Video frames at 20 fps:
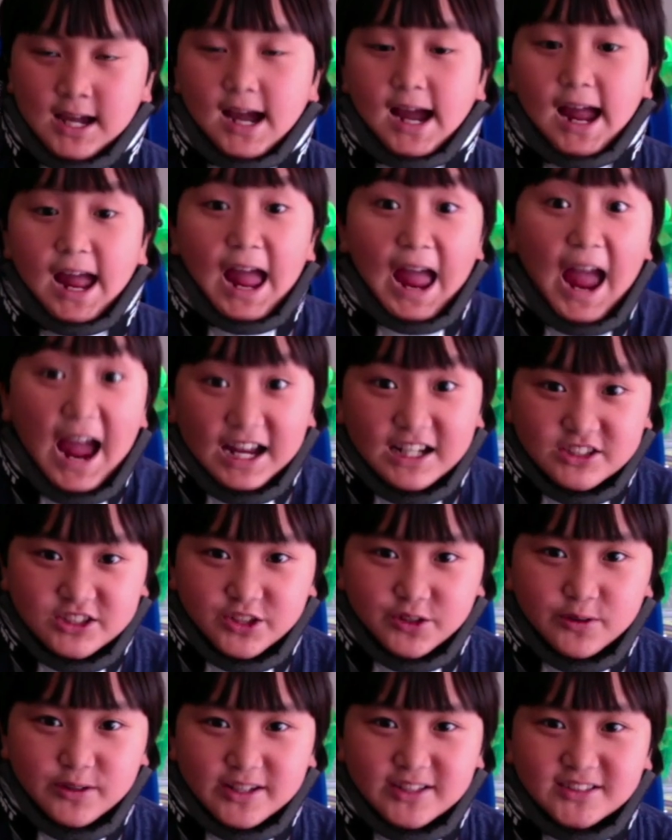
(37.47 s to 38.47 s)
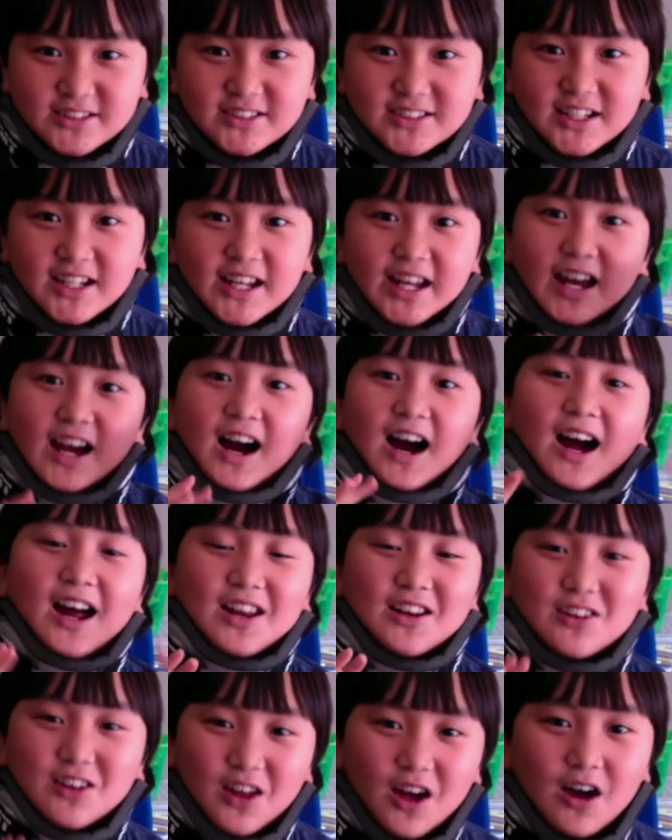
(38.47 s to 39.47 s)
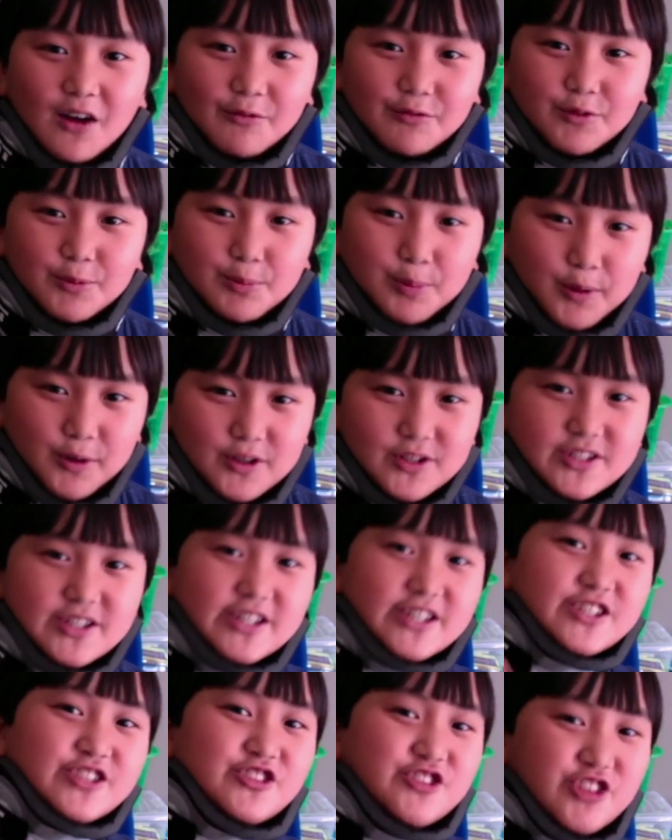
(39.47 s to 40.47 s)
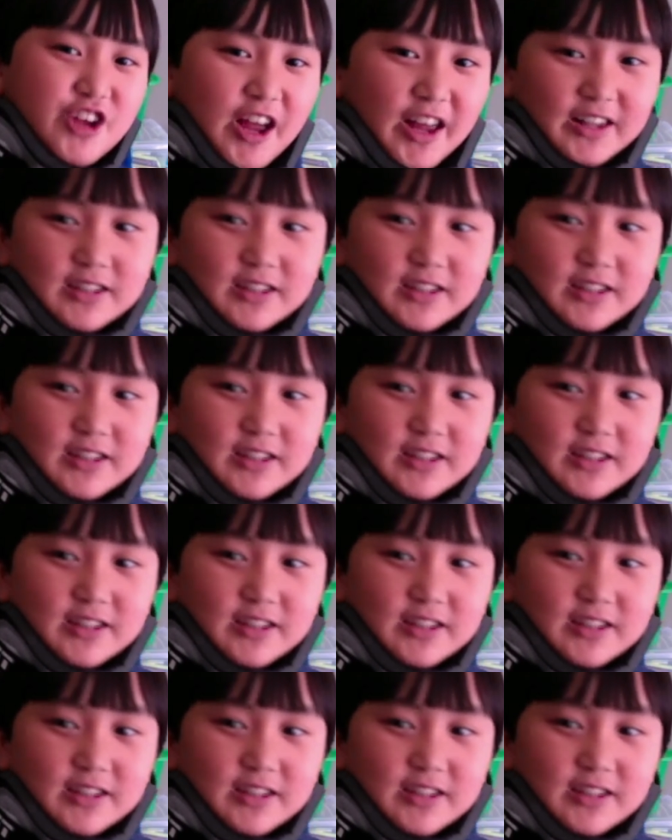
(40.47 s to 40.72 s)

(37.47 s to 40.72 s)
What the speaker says: As you can see, I loved Percy Jackson.